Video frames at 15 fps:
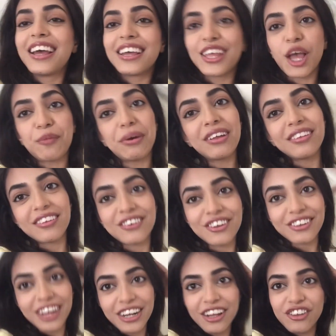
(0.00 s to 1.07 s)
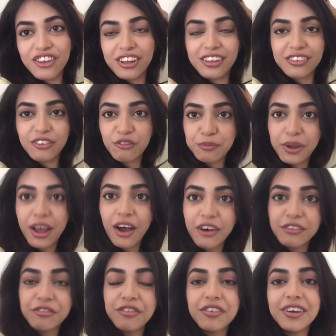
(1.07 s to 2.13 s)
Yeah, my sister is kind of jealous of my
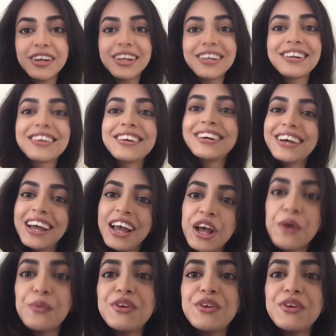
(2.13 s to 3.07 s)
outfit, because